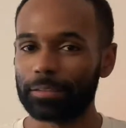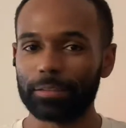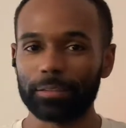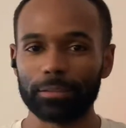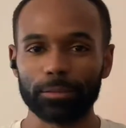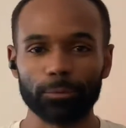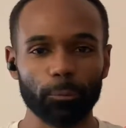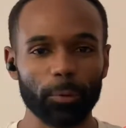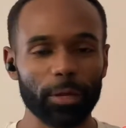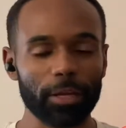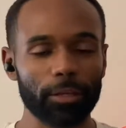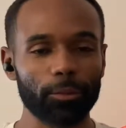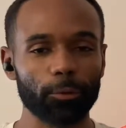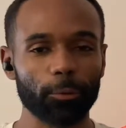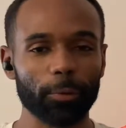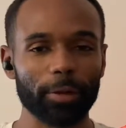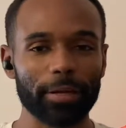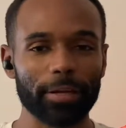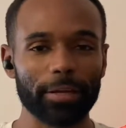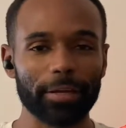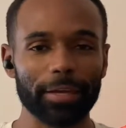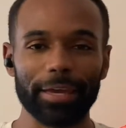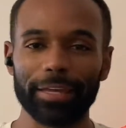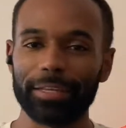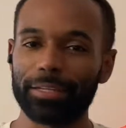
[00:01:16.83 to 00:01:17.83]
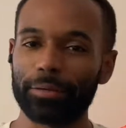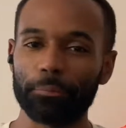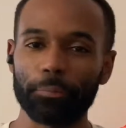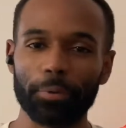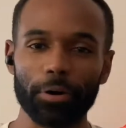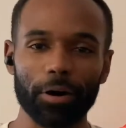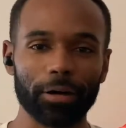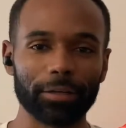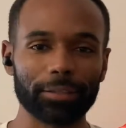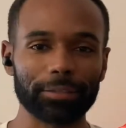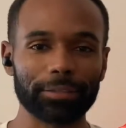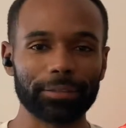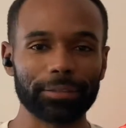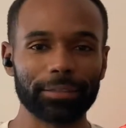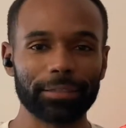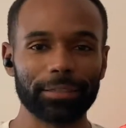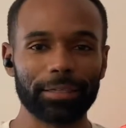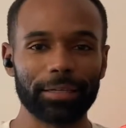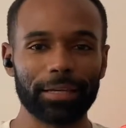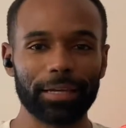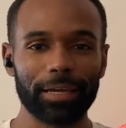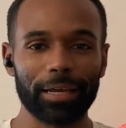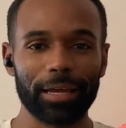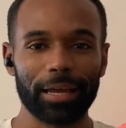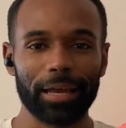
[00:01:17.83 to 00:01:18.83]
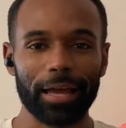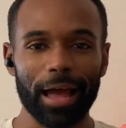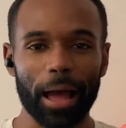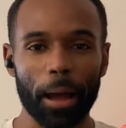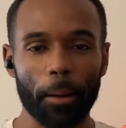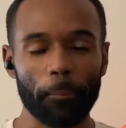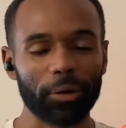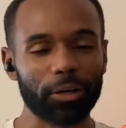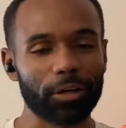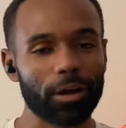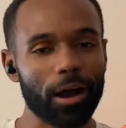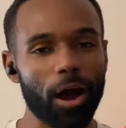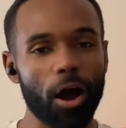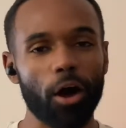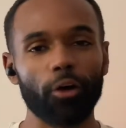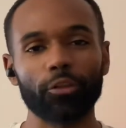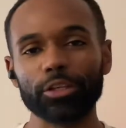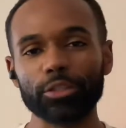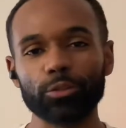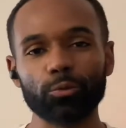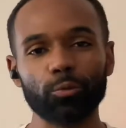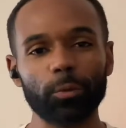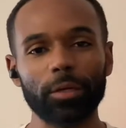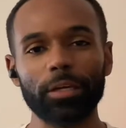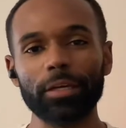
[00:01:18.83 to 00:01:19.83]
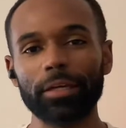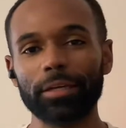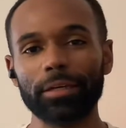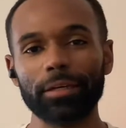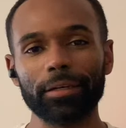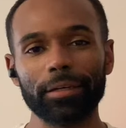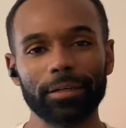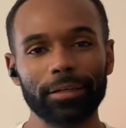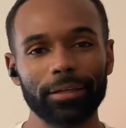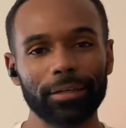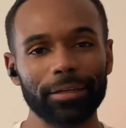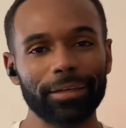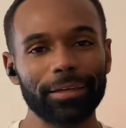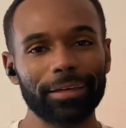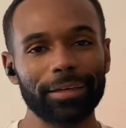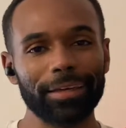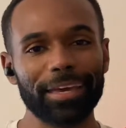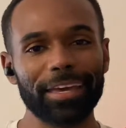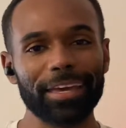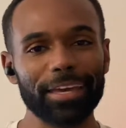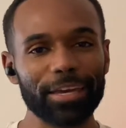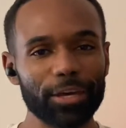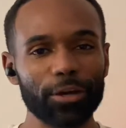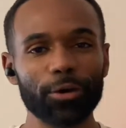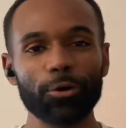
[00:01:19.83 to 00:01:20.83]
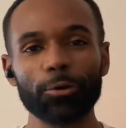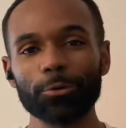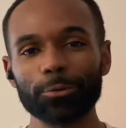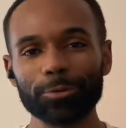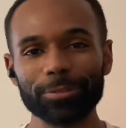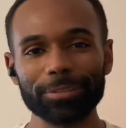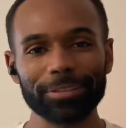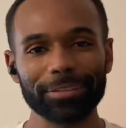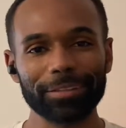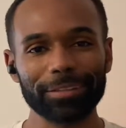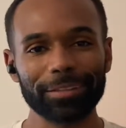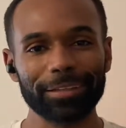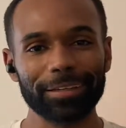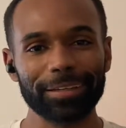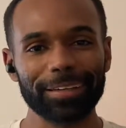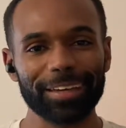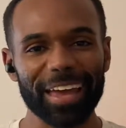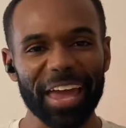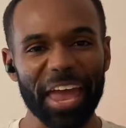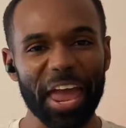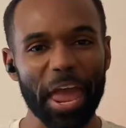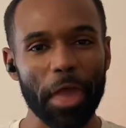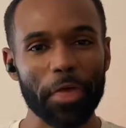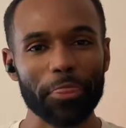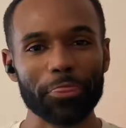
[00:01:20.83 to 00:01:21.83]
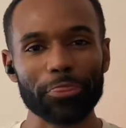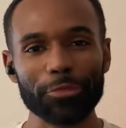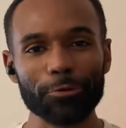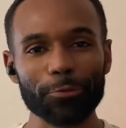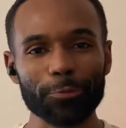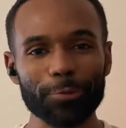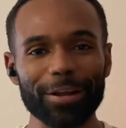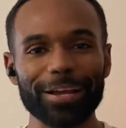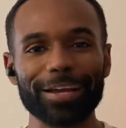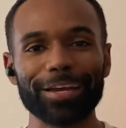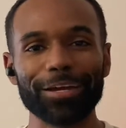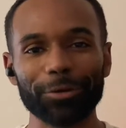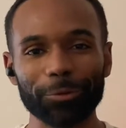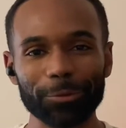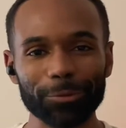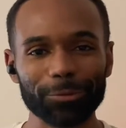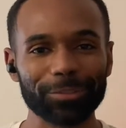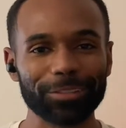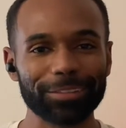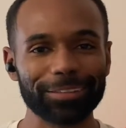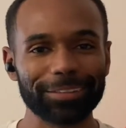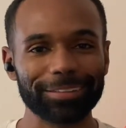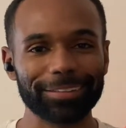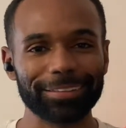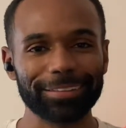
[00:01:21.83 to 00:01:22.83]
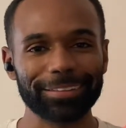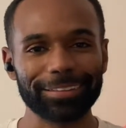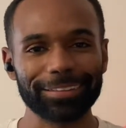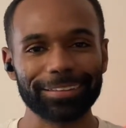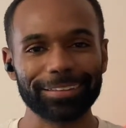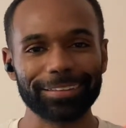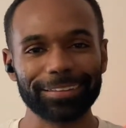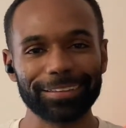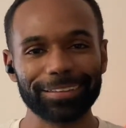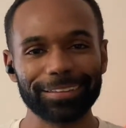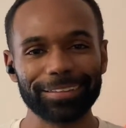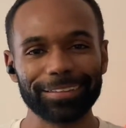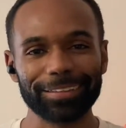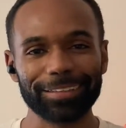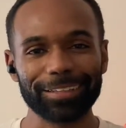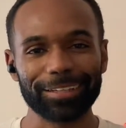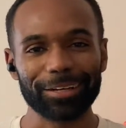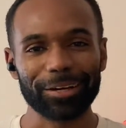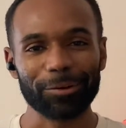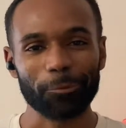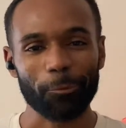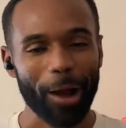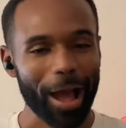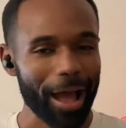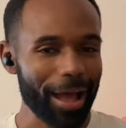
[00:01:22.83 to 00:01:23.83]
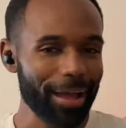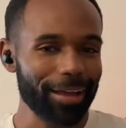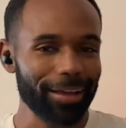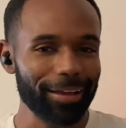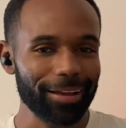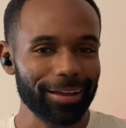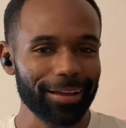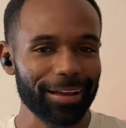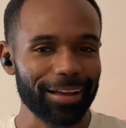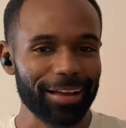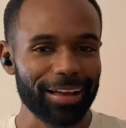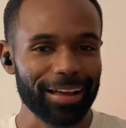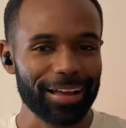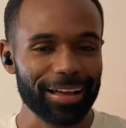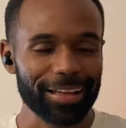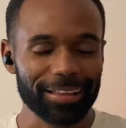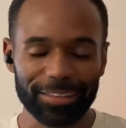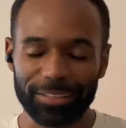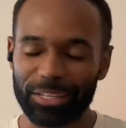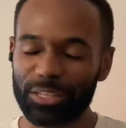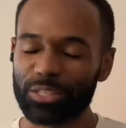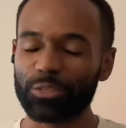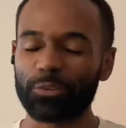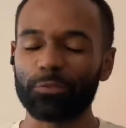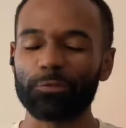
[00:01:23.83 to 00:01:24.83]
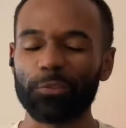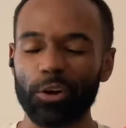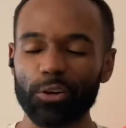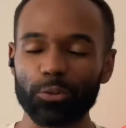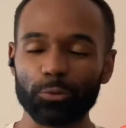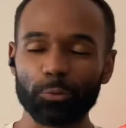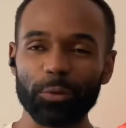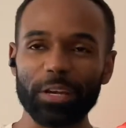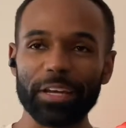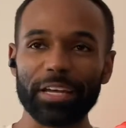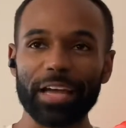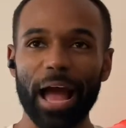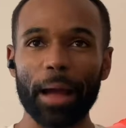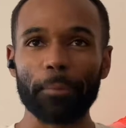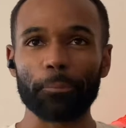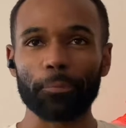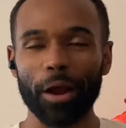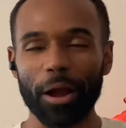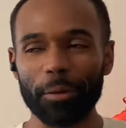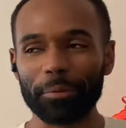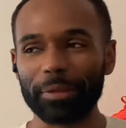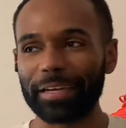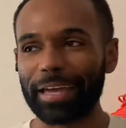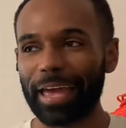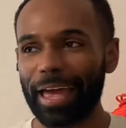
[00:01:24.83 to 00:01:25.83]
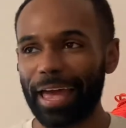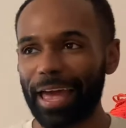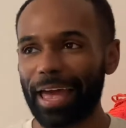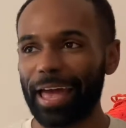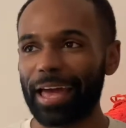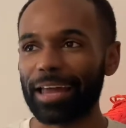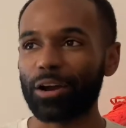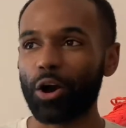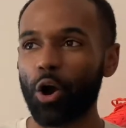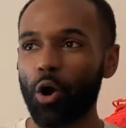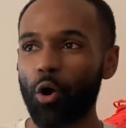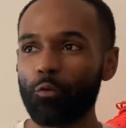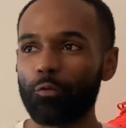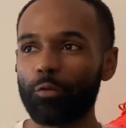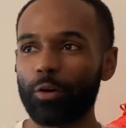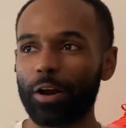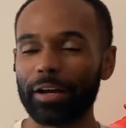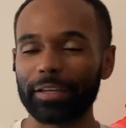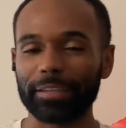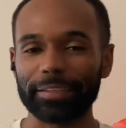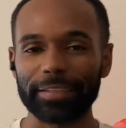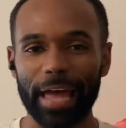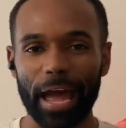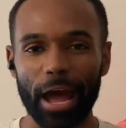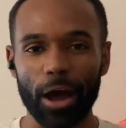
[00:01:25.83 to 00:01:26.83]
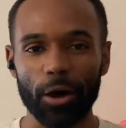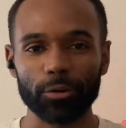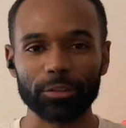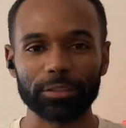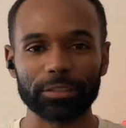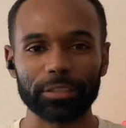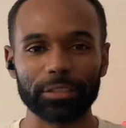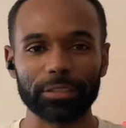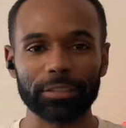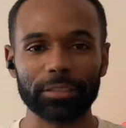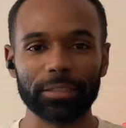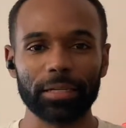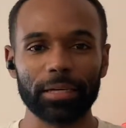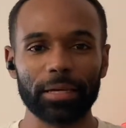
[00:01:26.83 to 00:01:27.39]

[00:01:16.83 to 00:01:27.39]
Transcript: week 3 in the books. I'm going to call this week Hills and Thrills. Why? This is the first week I probably had over 1,000